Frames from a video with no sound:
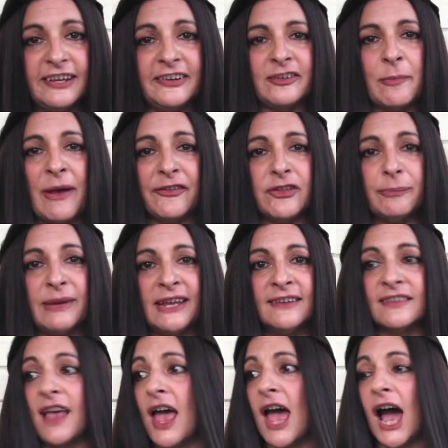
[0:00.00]
this about the
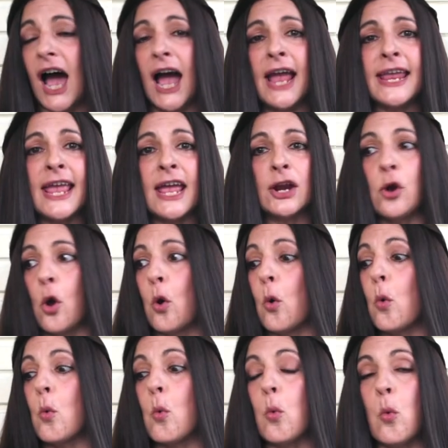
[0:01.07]
bins. I had
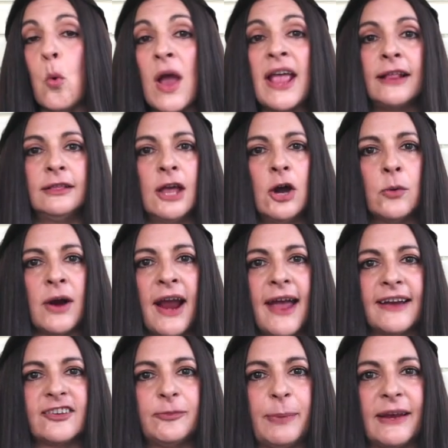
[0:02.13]
way lower
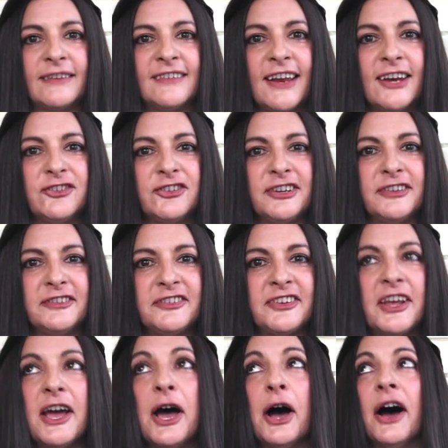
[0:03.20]
expectations.
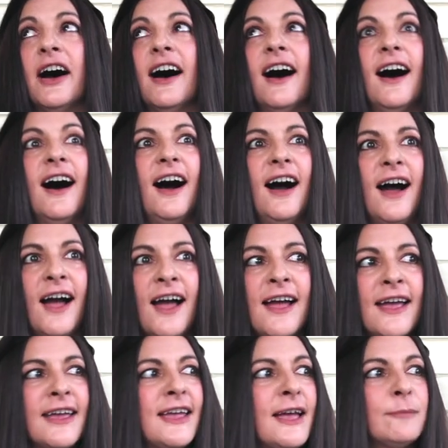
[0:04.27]

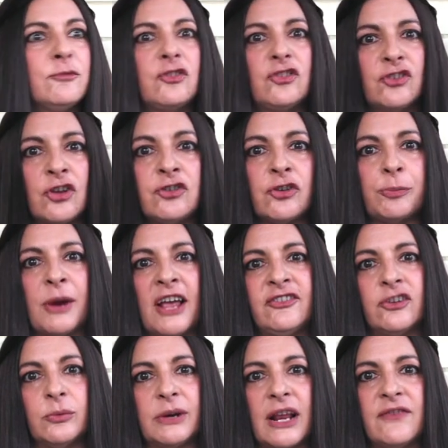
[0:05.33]
I am so
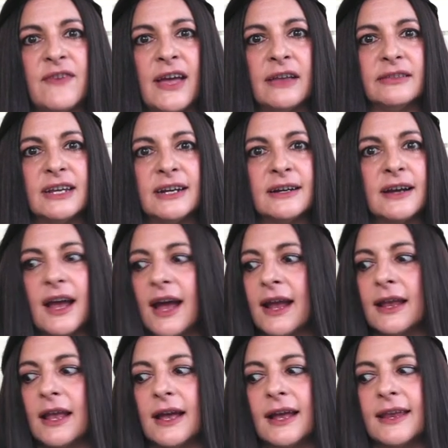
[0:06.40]
surprised at what I found there.
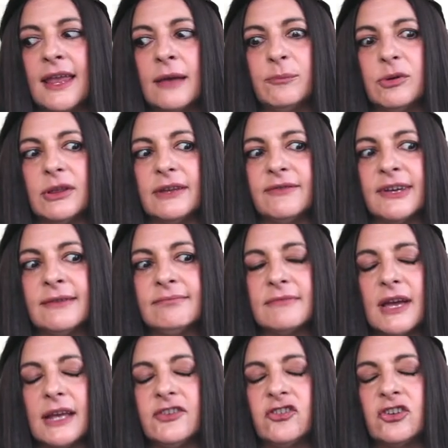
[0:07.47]
I, I can't believe it.
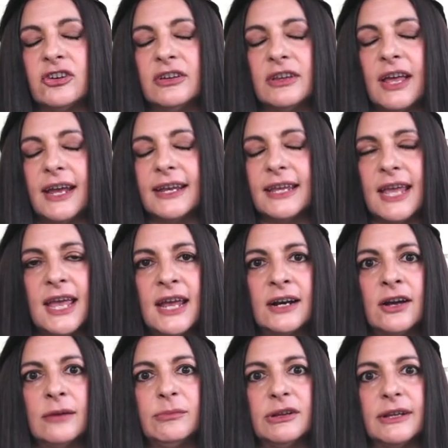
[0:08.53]
I still, I
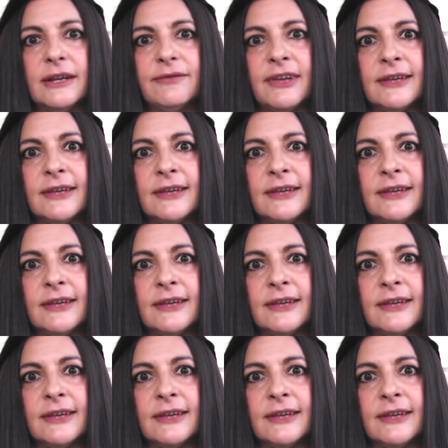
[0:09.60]
cannot believe